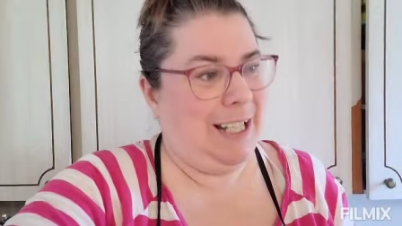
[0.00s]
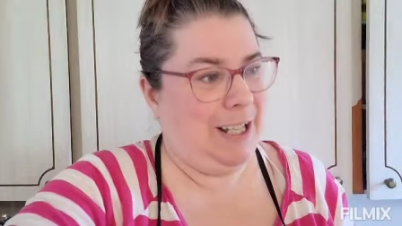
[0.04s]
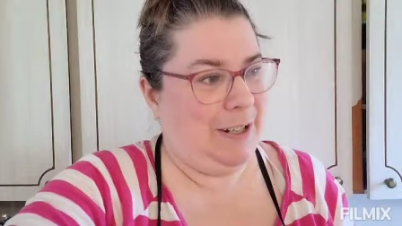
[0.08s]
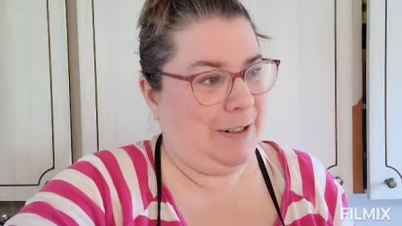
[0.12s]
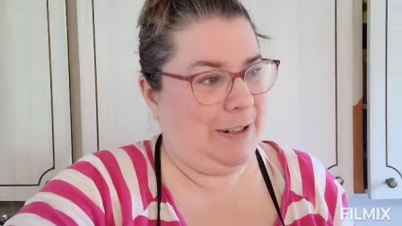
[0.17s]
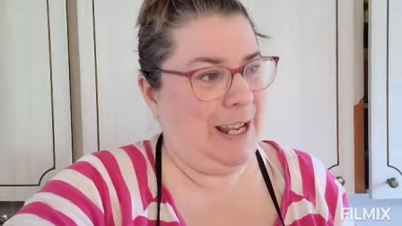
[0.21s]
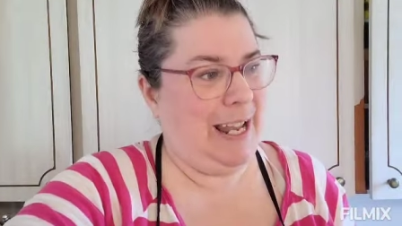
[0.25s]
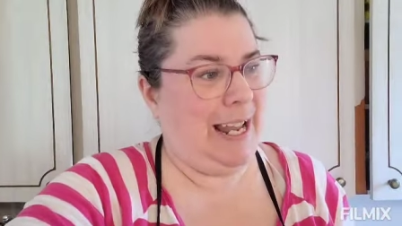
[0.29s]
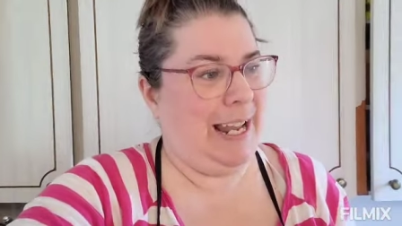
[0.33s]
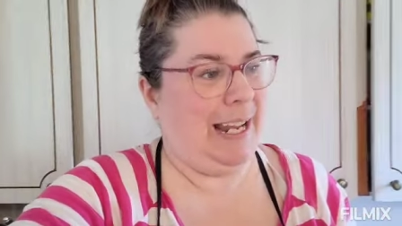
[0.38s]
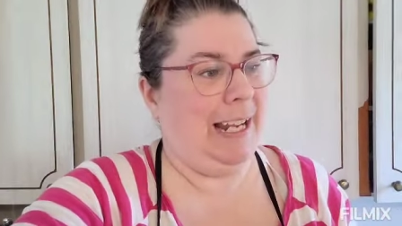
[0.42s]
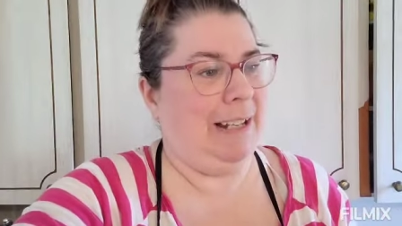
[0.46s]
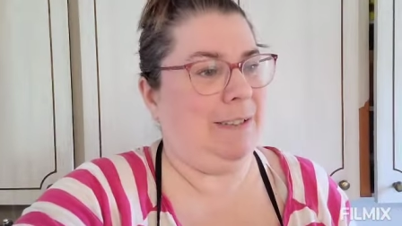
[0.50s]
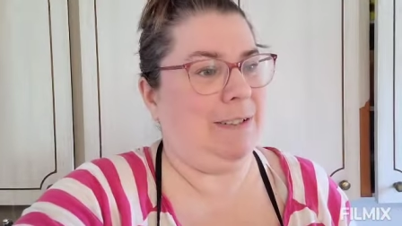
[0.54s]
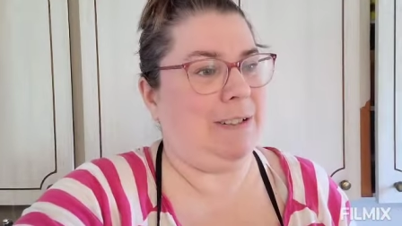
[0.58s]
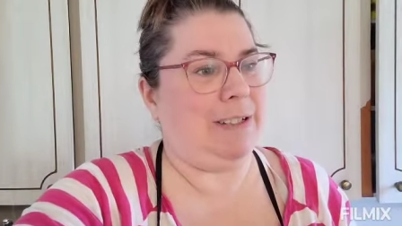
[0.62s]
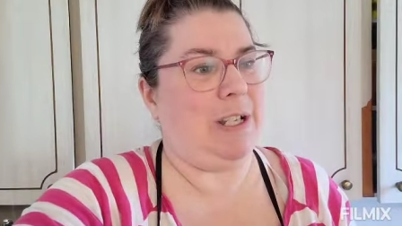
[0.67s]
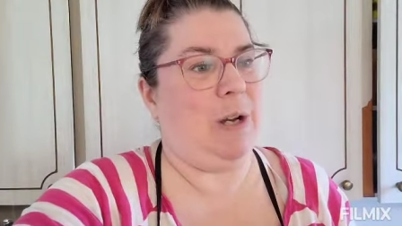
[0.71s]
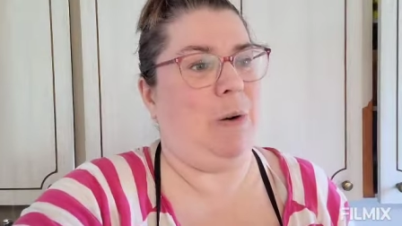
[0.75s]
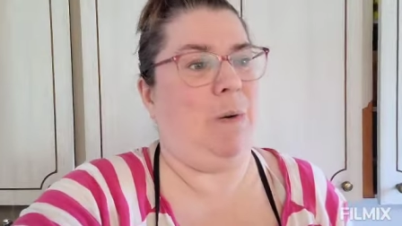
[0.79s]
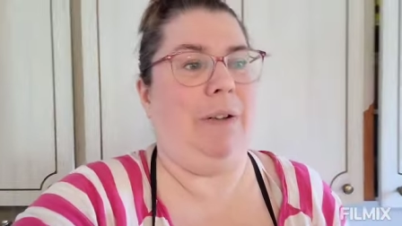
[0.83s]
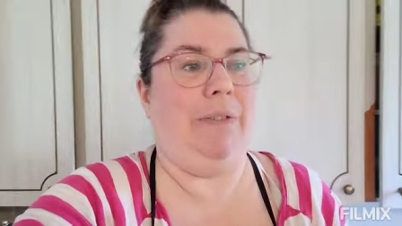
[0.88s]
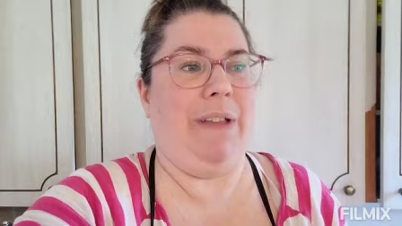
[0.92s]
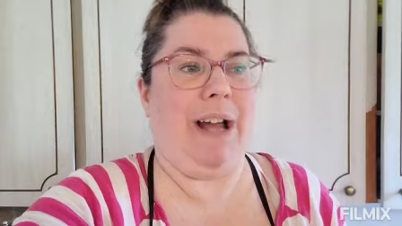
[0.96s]
Okay,
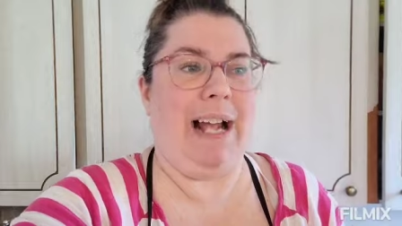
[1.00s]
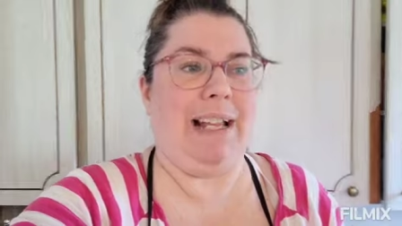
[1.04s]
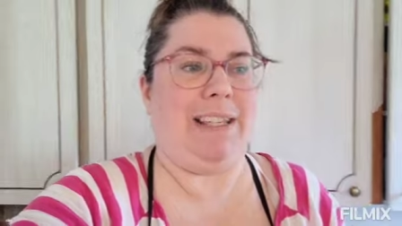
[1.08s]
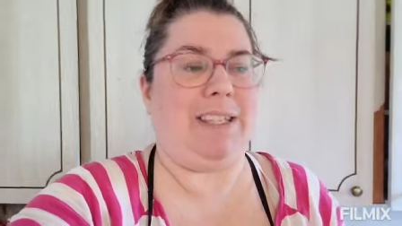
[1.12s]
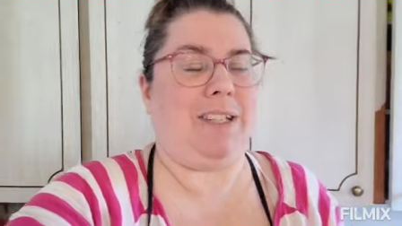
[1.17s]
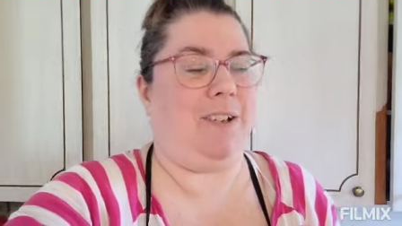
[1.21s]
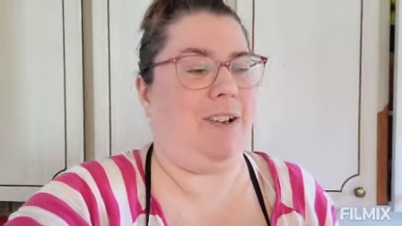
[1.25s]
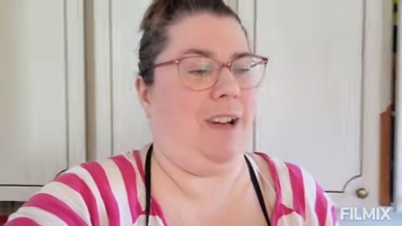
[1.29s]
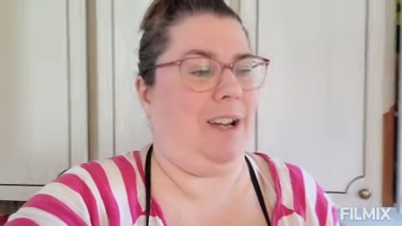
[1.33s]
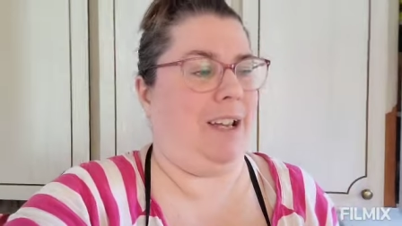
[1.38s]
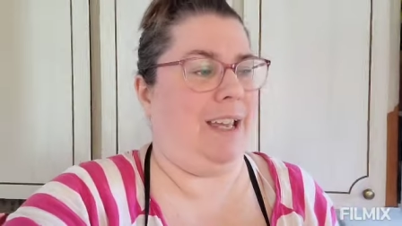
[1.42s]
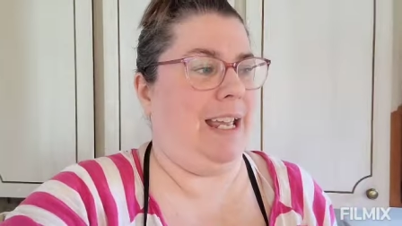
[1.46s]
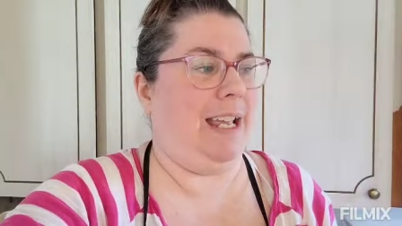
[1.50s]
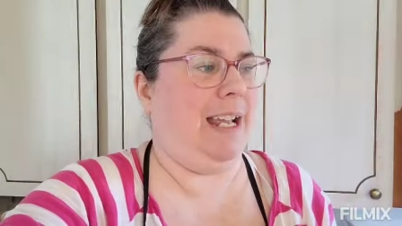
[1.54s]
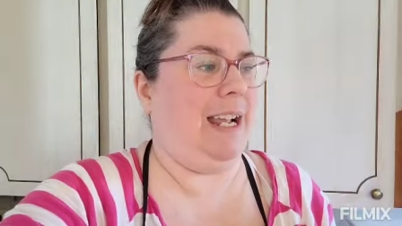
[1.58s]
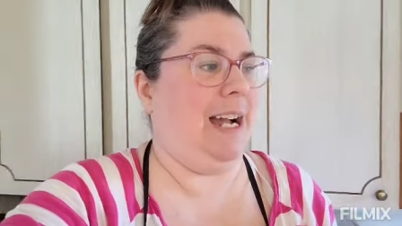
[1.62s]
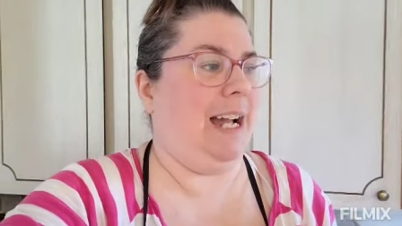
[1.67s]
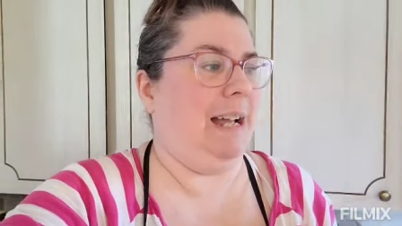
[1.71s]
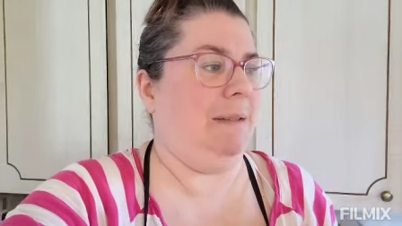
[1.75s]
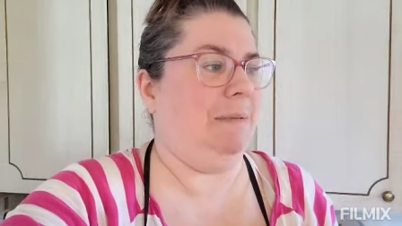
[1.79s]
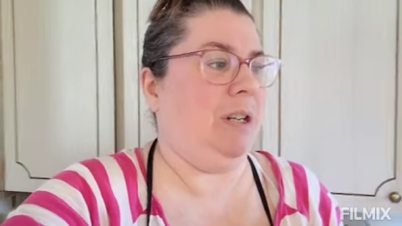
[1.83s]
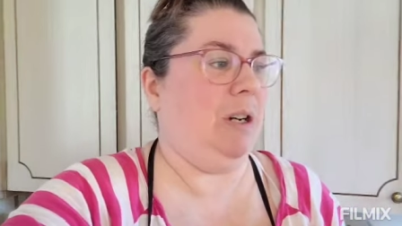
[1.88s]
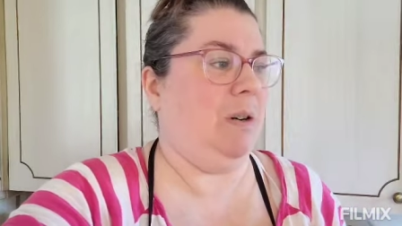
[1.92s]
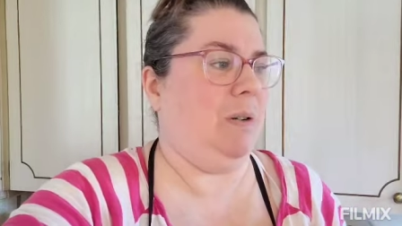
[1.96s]
so while that's cooking,
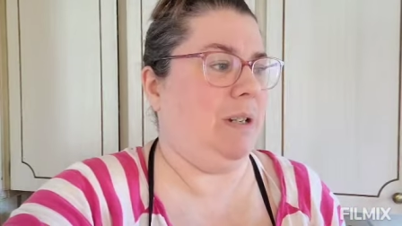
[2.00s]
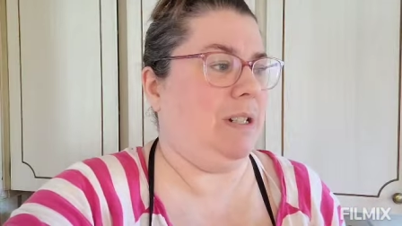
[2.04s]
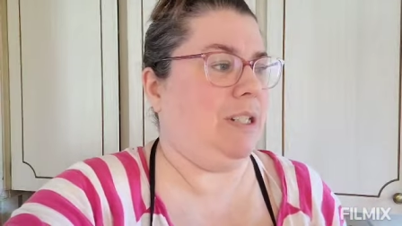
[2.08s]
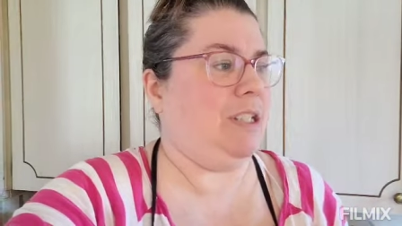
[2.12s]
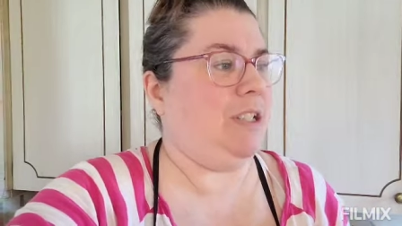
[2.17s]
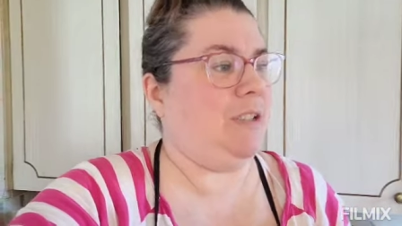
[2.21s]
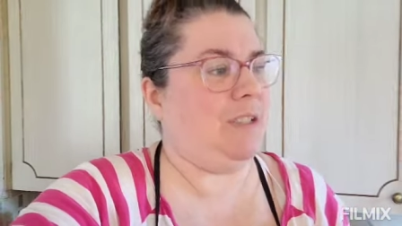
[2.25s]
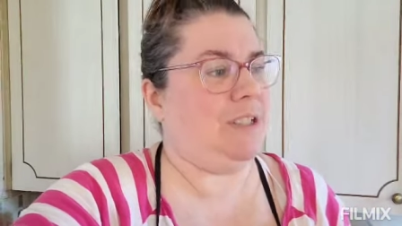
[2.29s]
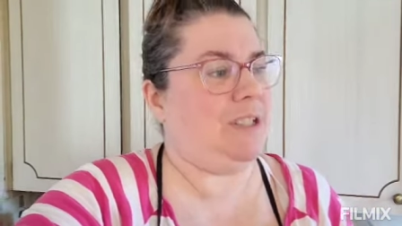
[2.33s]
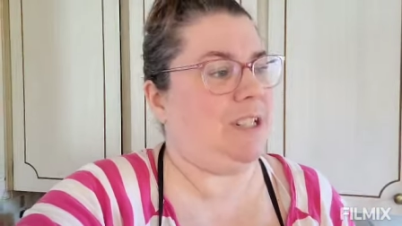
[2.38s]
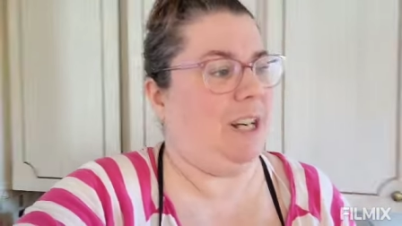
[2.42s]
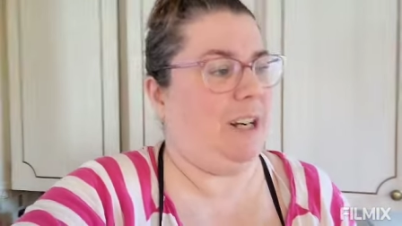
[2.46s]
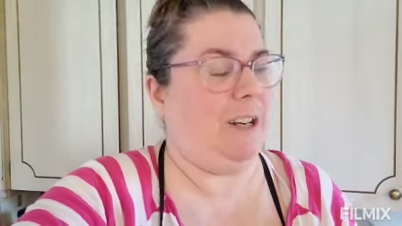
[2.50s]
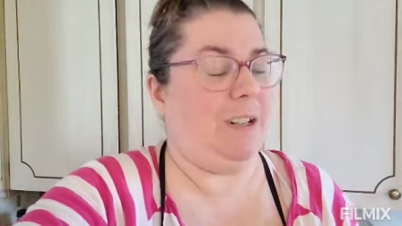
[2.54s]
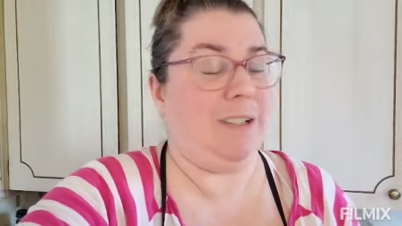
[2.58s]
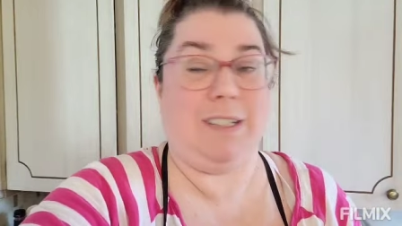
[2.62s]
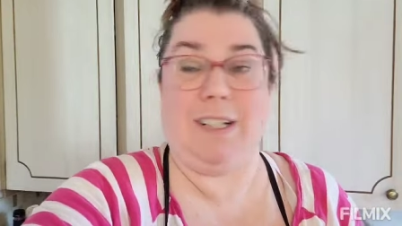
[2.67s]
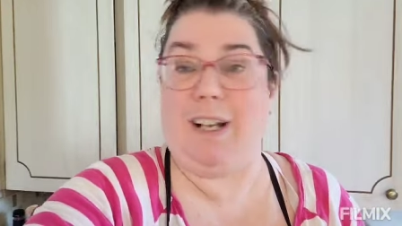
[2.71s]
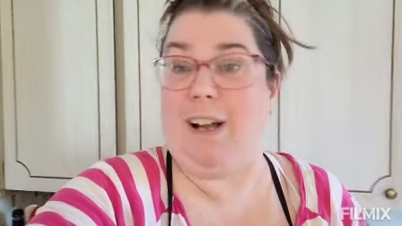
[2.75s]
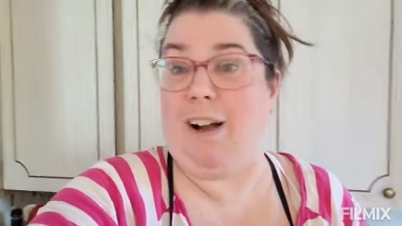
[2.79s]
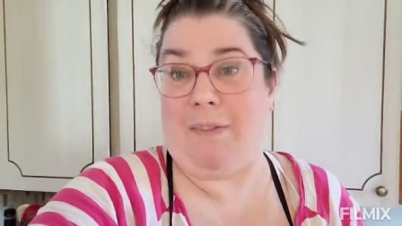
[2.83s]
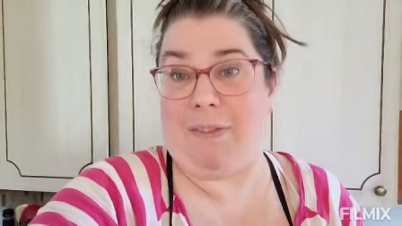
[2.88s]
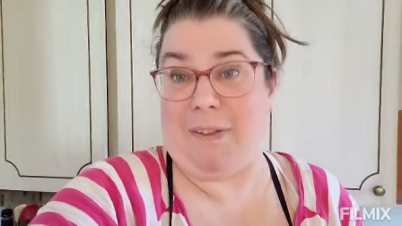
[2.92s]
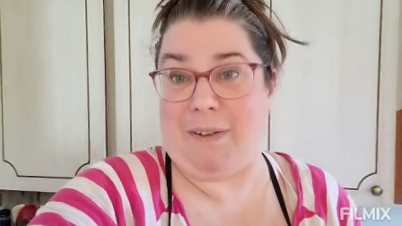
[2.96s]
I'm going to
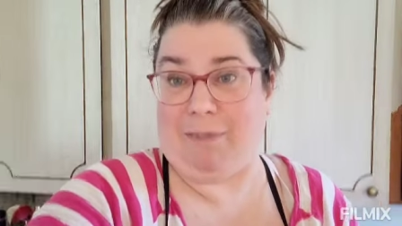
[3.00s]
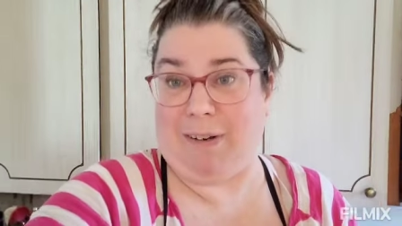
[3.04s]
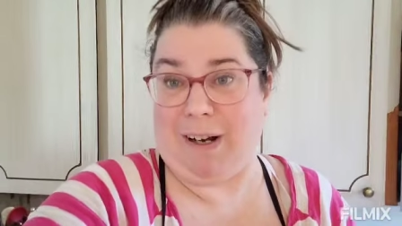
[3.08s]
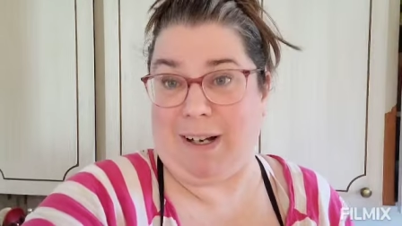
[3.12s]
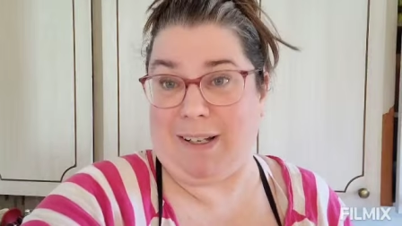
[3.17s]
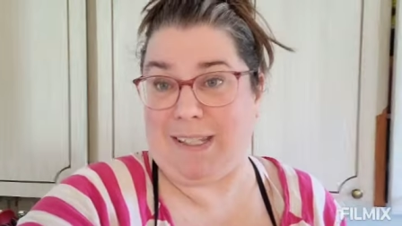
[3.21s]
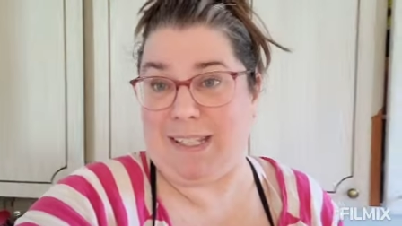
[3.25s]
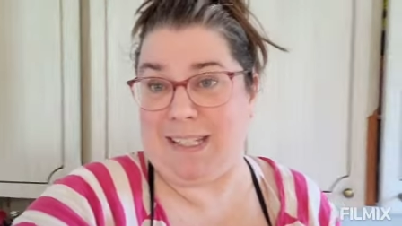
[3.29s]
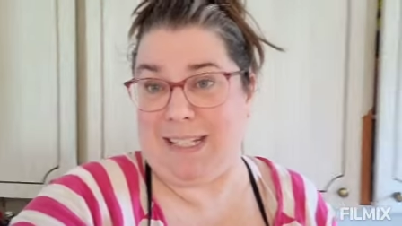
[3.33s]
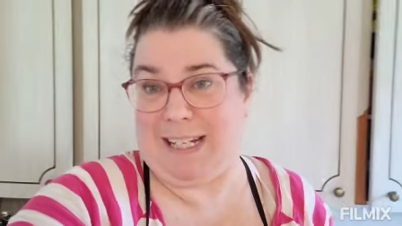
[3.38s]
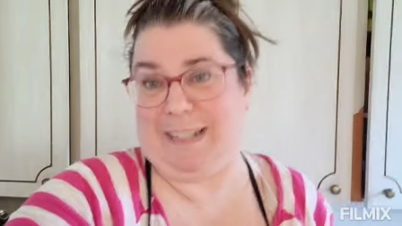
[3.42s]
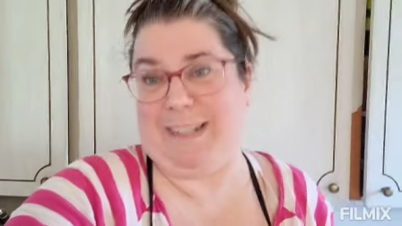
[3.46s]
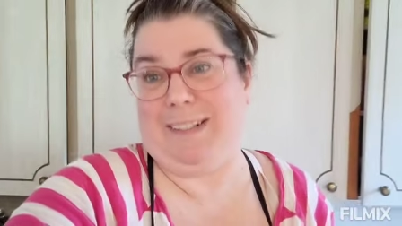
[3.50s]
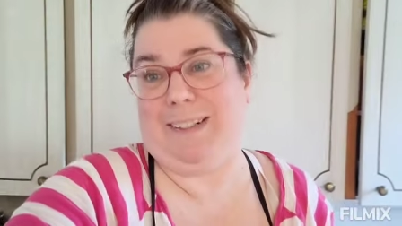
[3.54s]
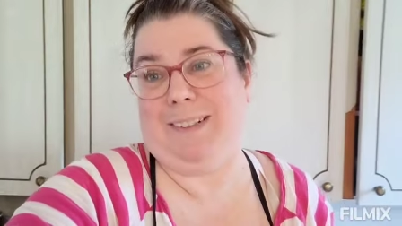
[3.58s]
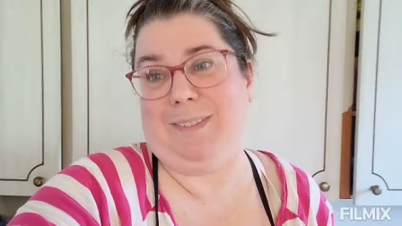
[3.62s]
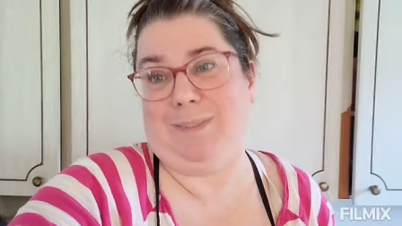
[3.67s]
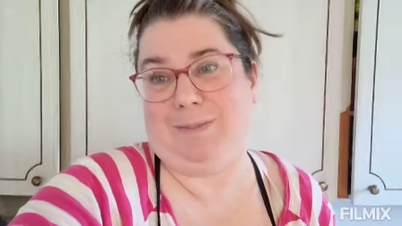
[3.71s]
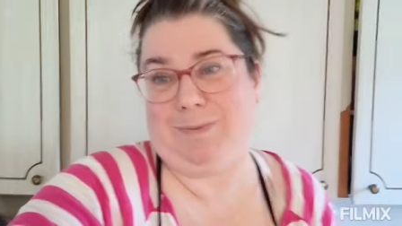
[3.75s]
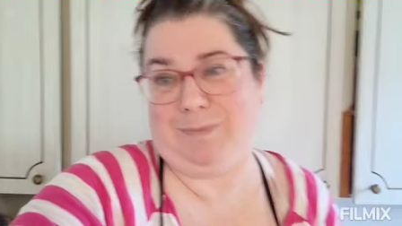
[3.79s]
start on the frosting.